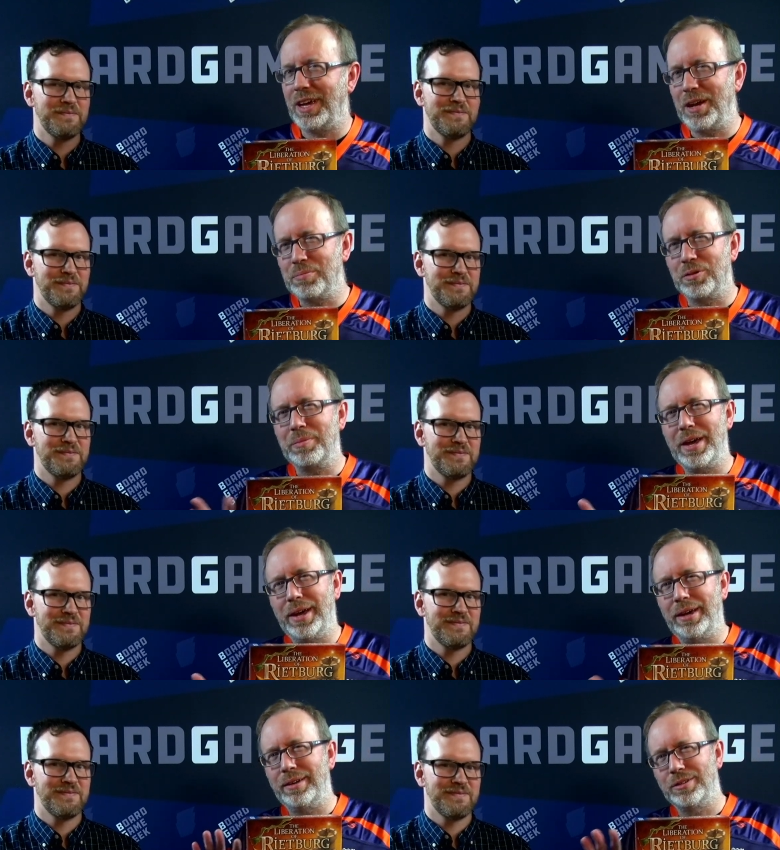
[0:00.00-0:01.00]
Speaker 1: April,
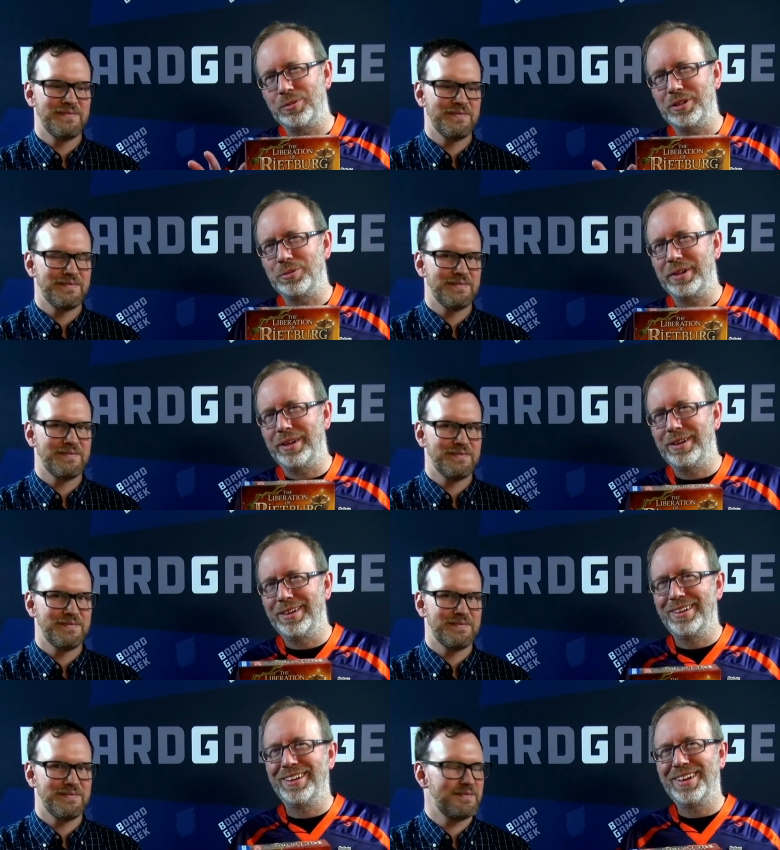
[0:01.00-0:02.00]
May, 2020.
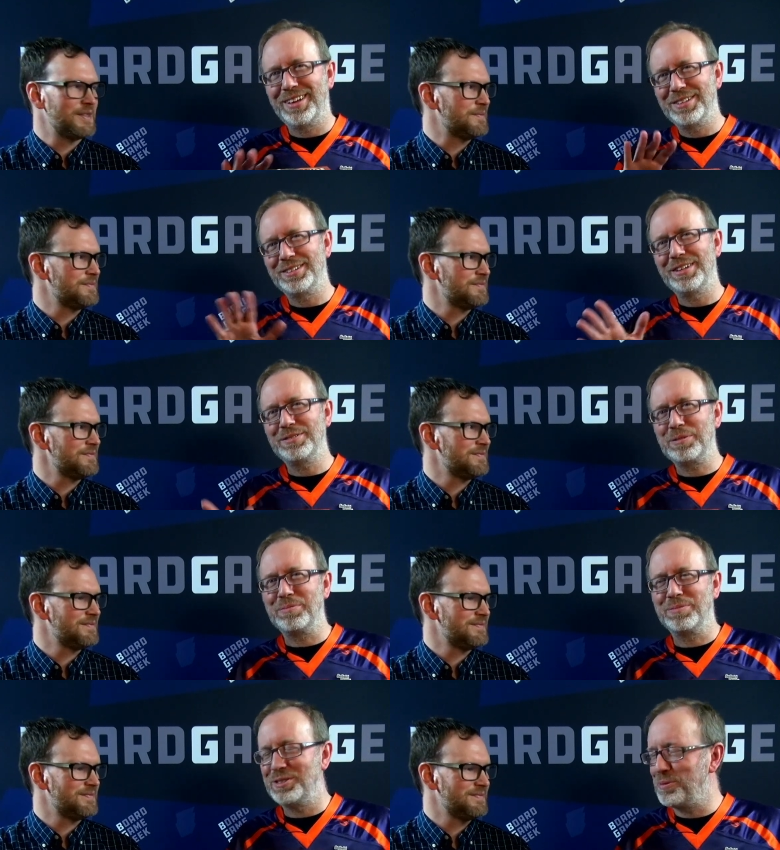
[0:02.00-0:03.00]
Yeah. Give
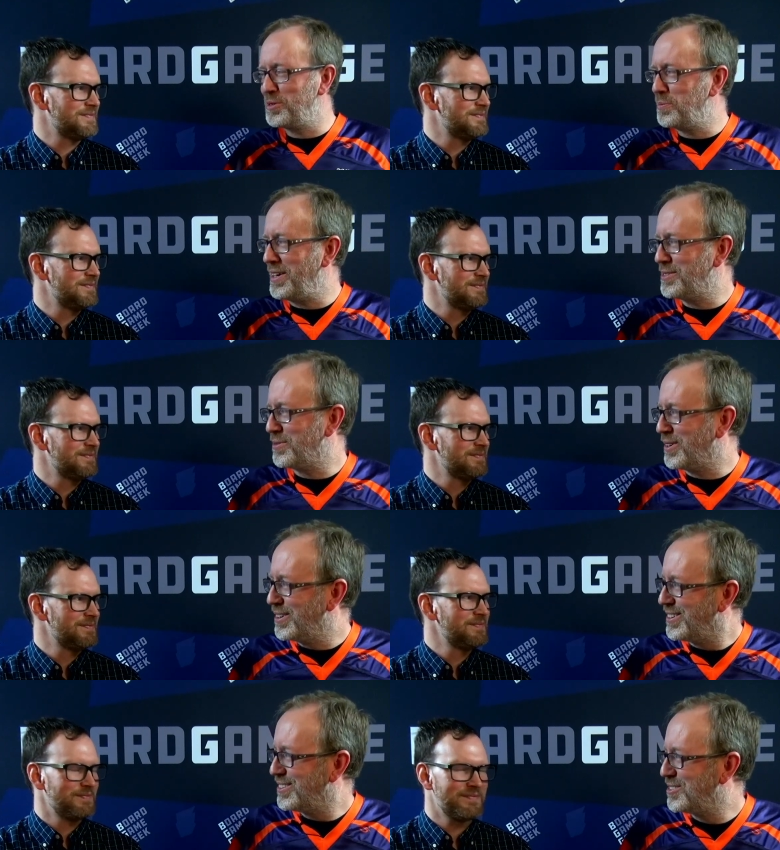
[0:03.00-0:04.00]
some some space
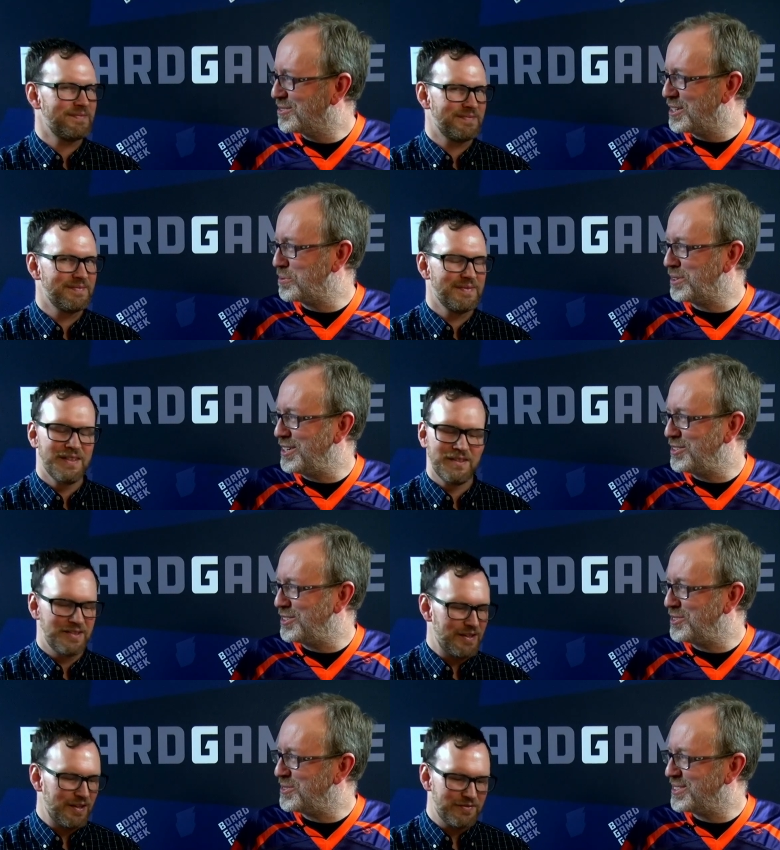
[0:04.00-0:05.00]
for transportation
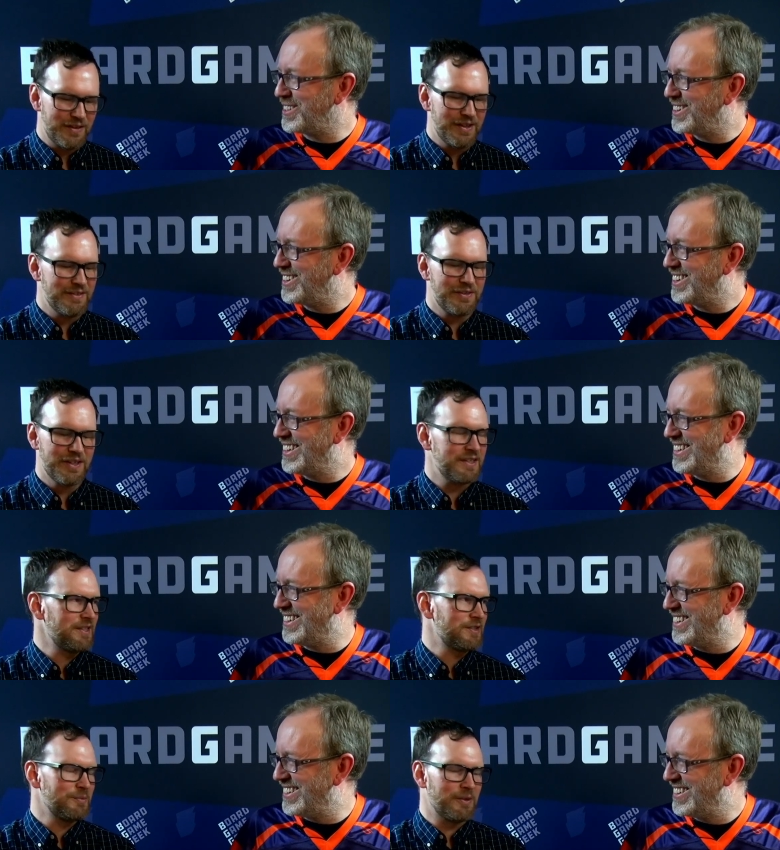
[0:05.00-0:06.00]
issues. Very, very
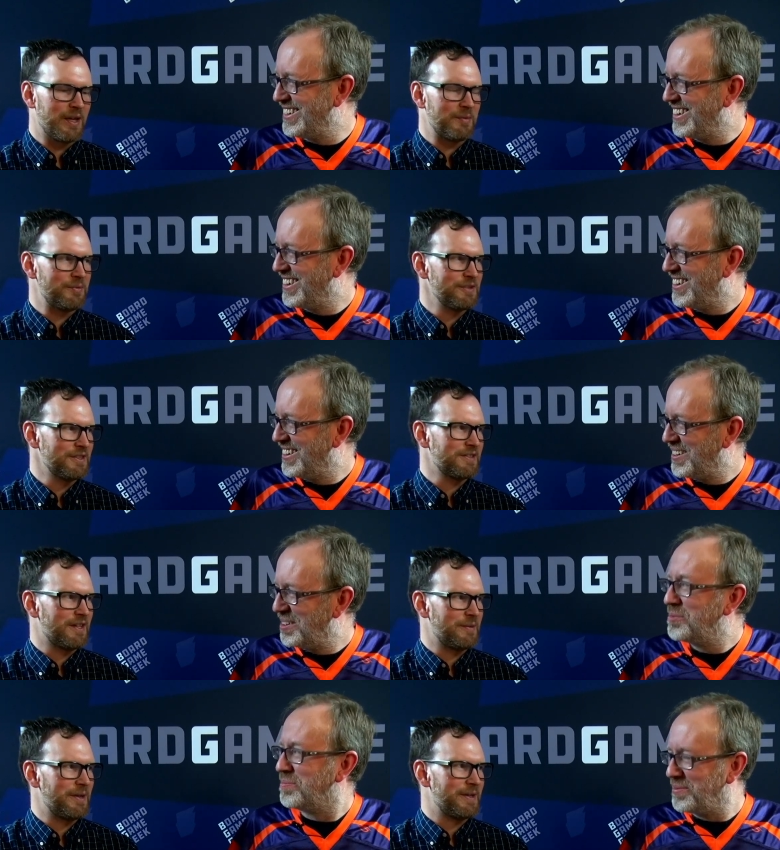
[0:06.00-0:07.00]
accessible
Speaker 2: game. I'm really
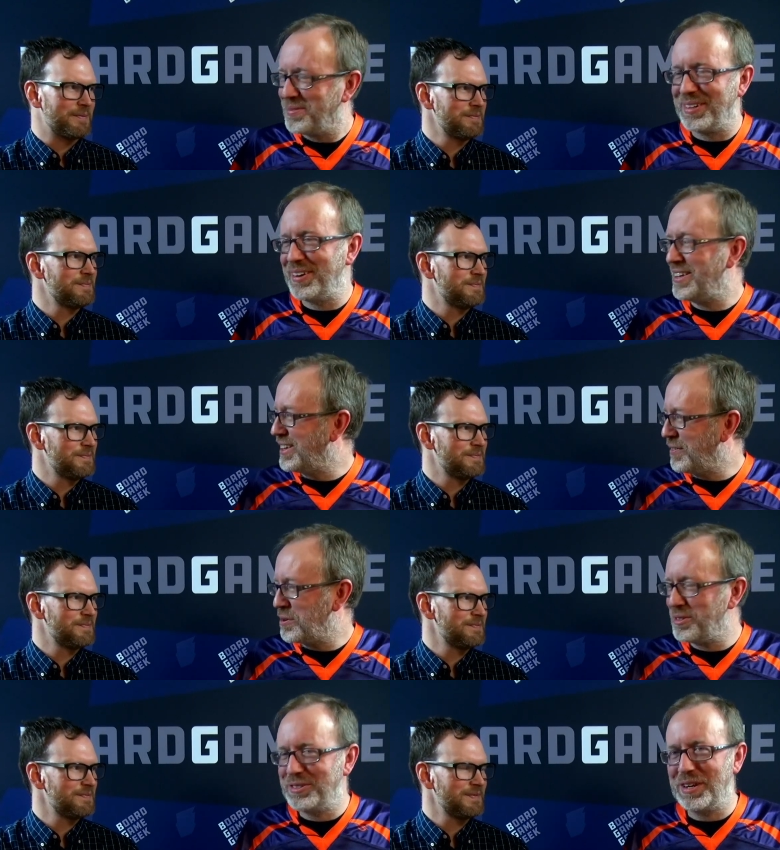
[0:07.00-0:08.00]
excited about it.
Speaker 1: All right. Thank you
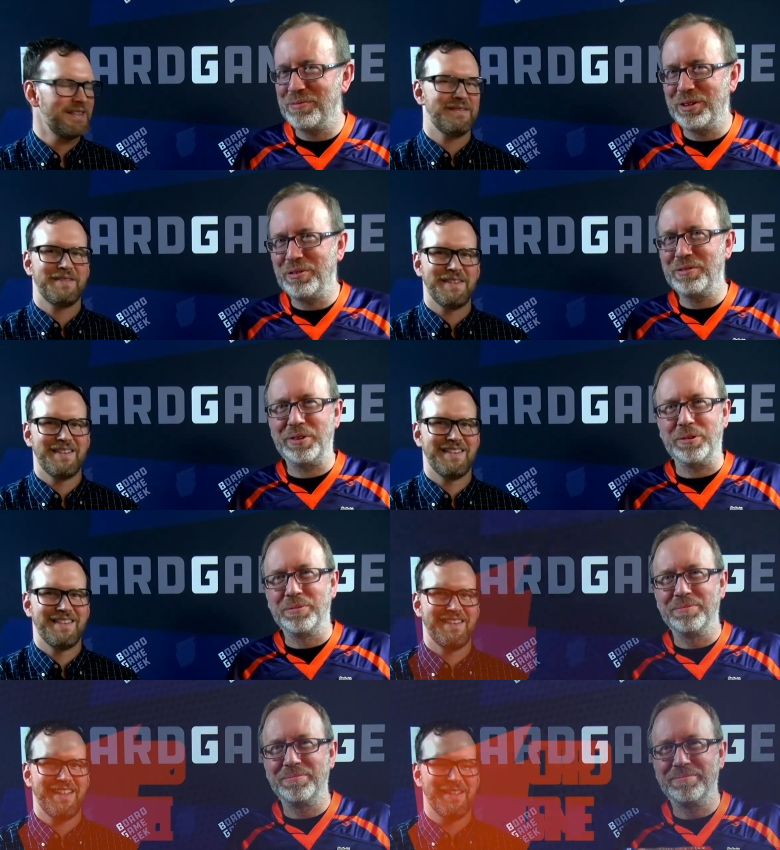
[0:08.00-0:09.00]
very much, Tom, for the overview. Thank